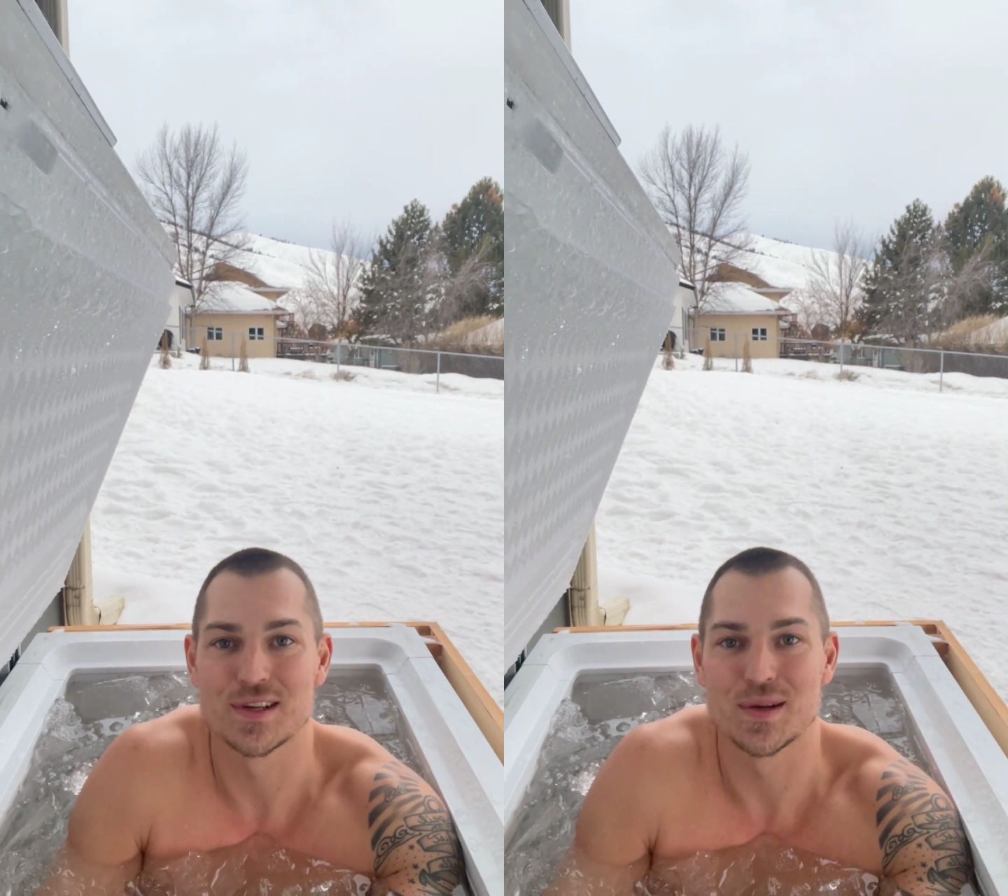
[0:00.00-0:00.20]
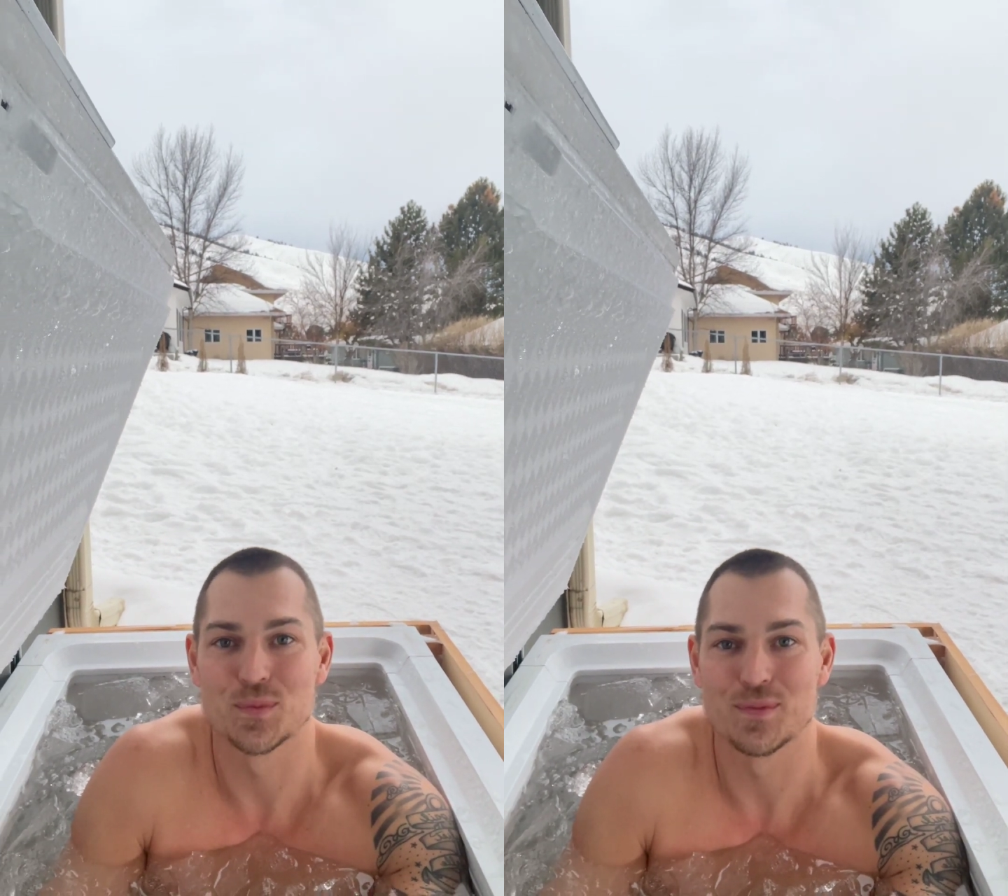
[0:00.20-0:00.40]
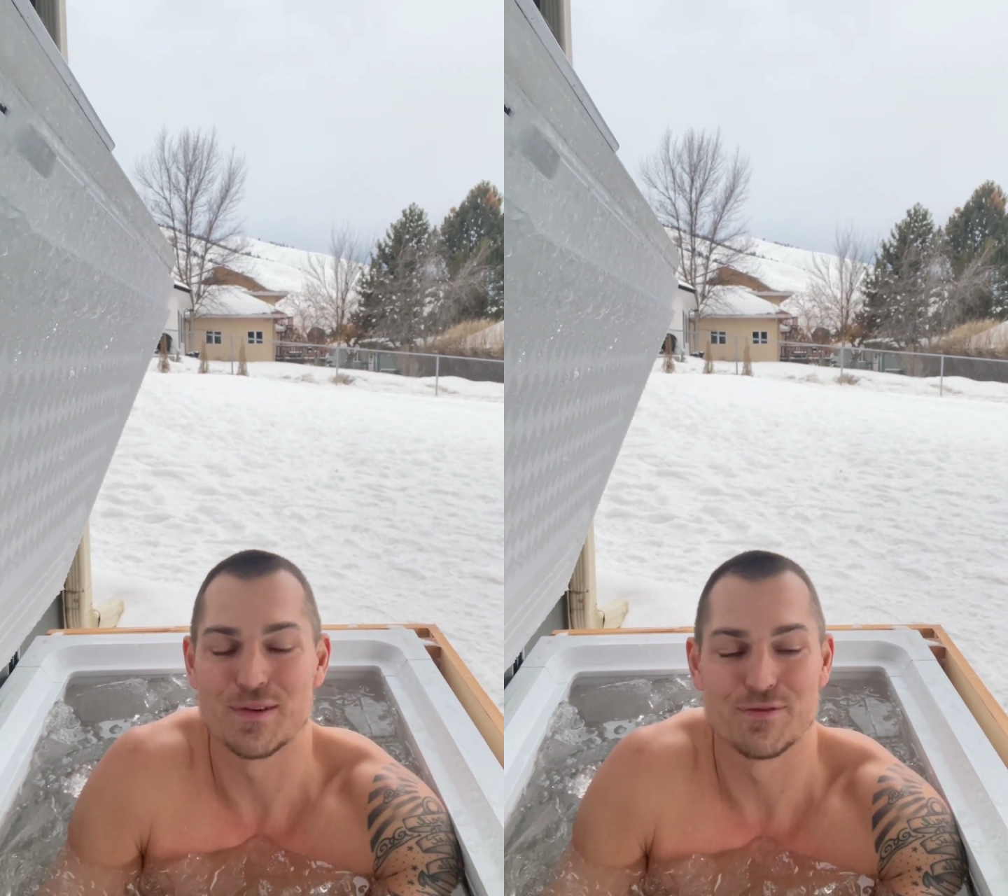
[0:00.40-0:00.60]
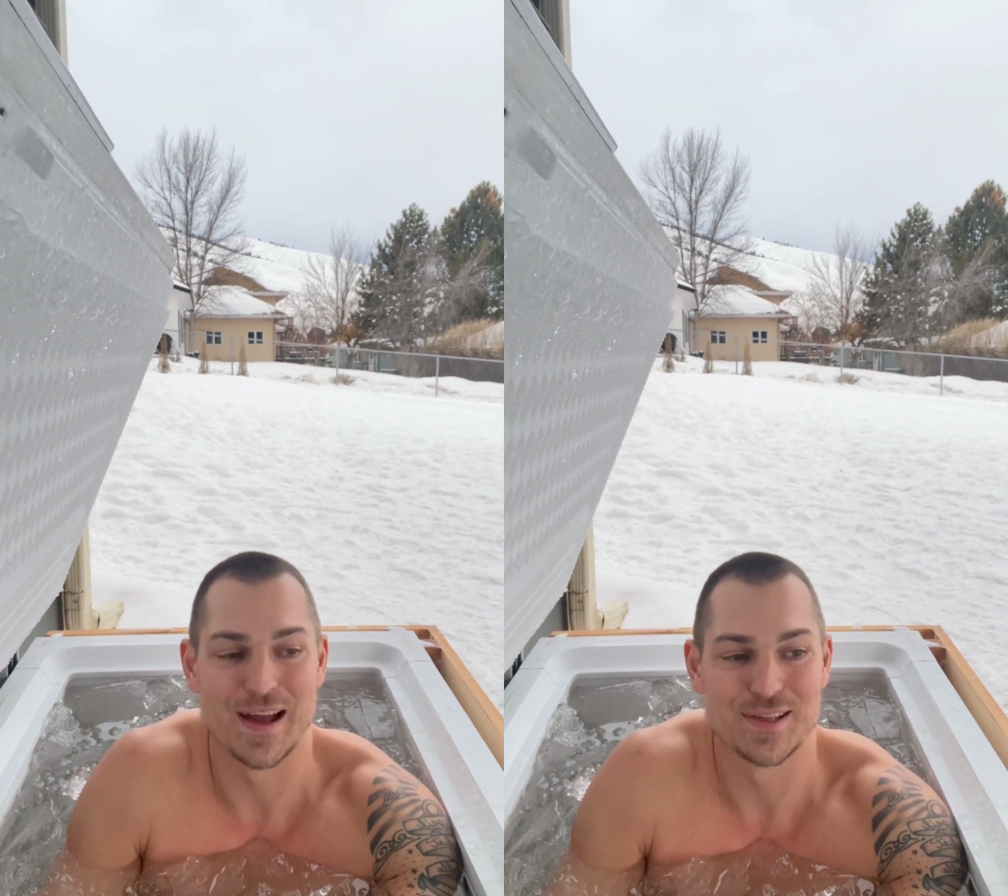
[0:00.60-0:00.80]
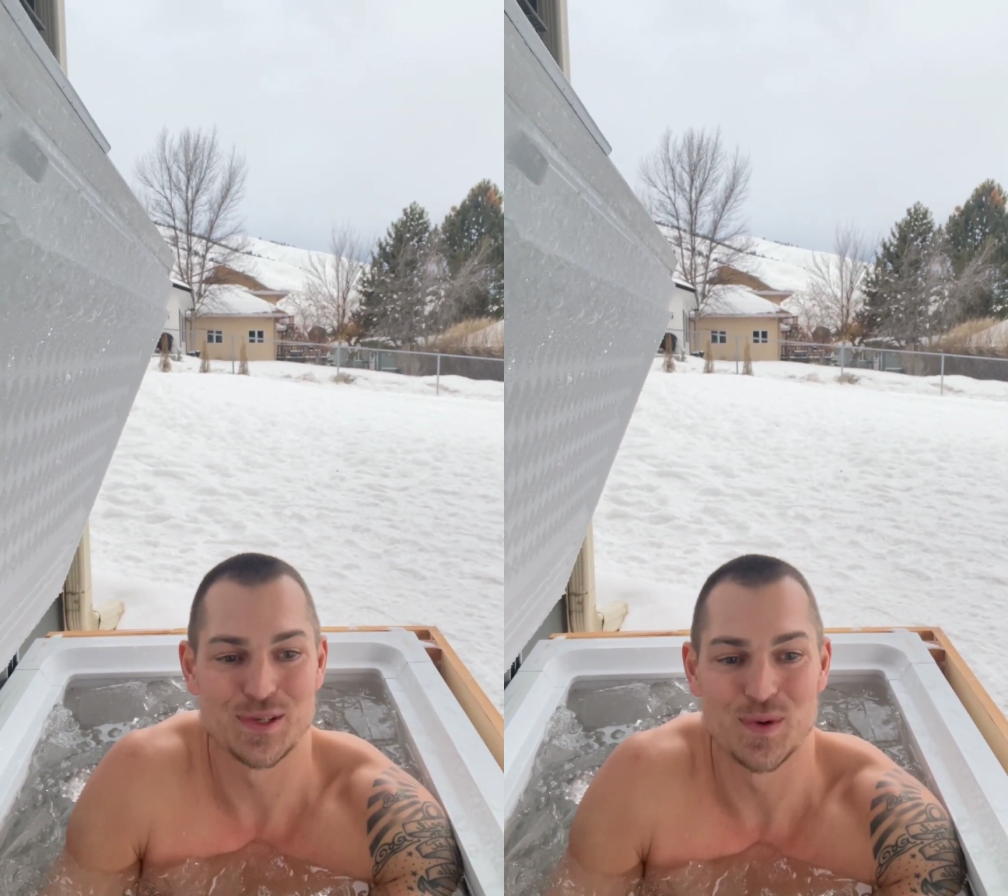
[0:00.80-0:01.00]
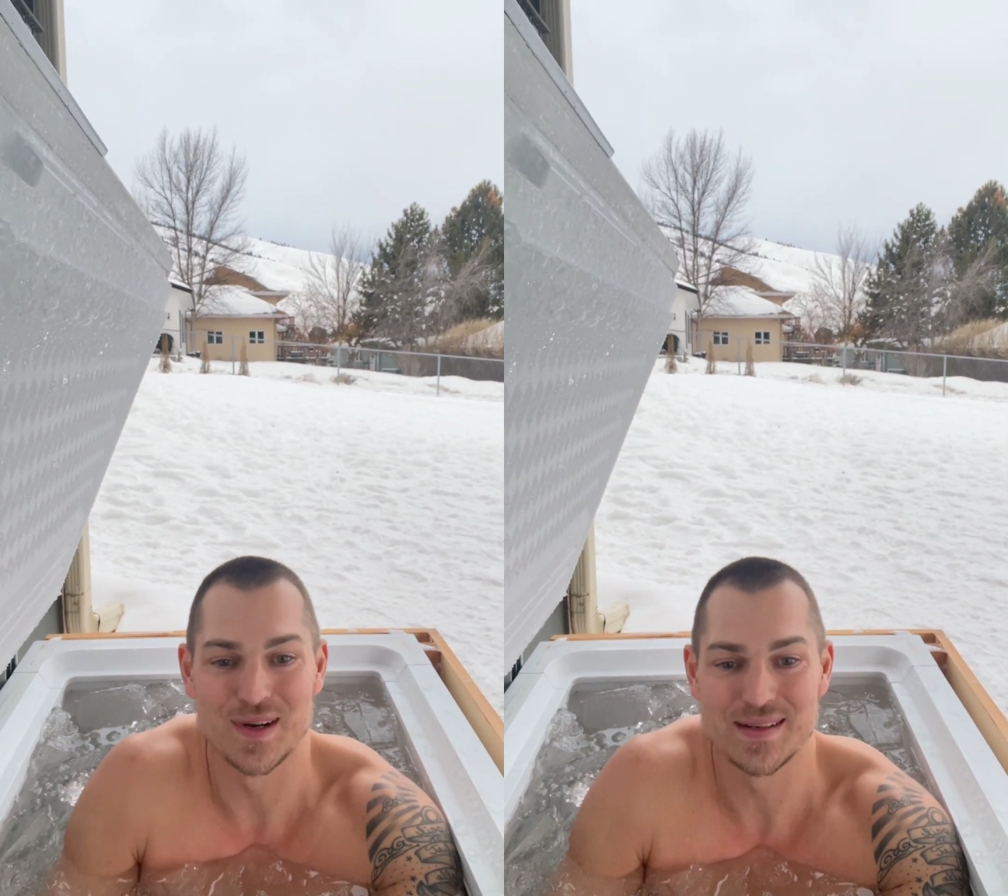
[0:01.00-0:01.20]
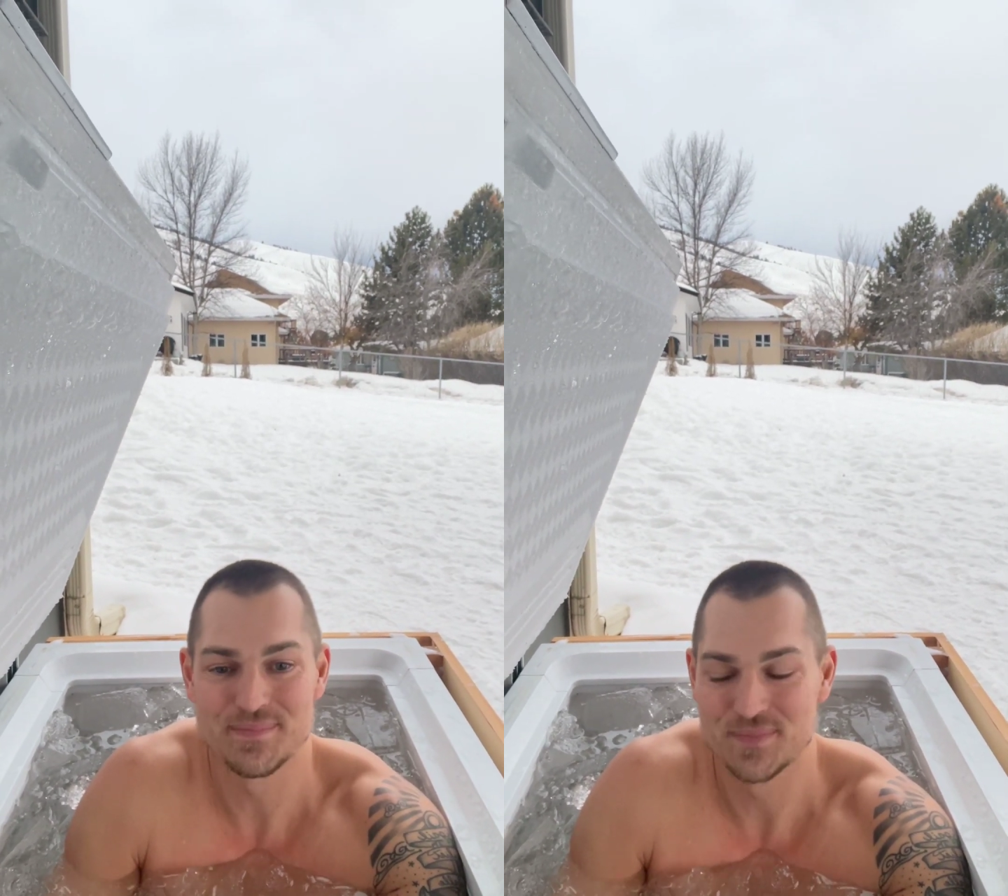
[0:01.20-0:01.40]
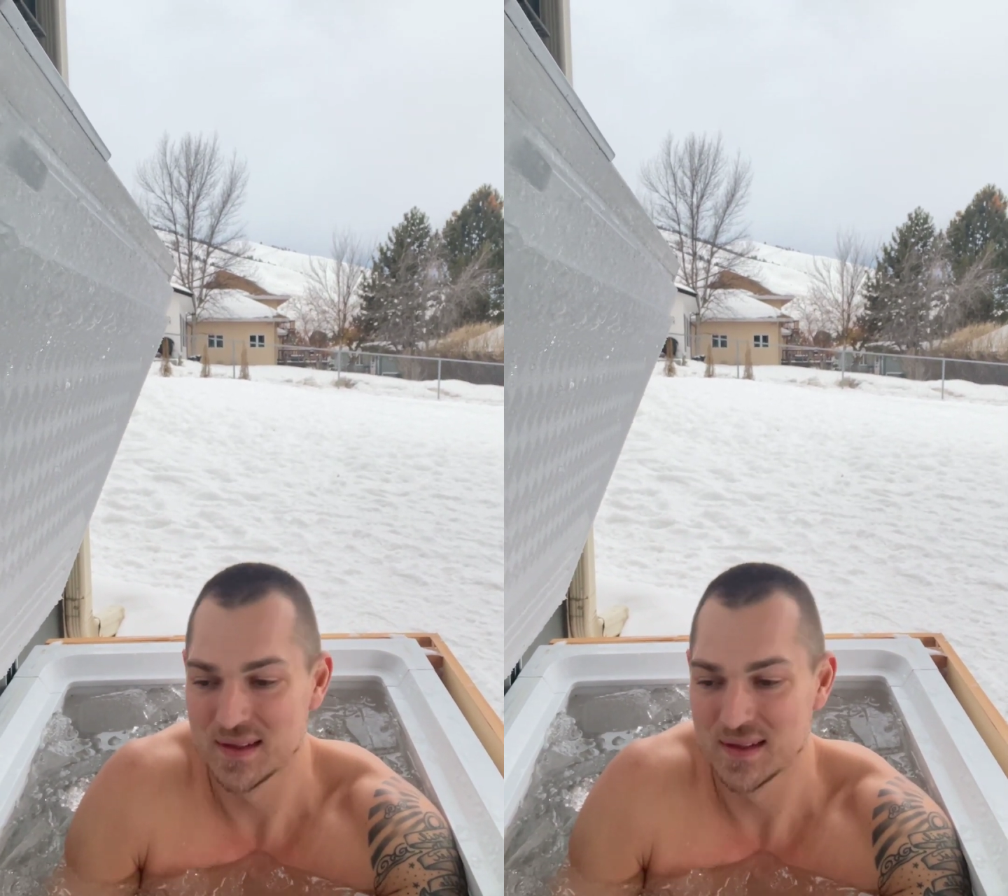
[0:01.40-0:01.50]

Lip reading: on a fancy one.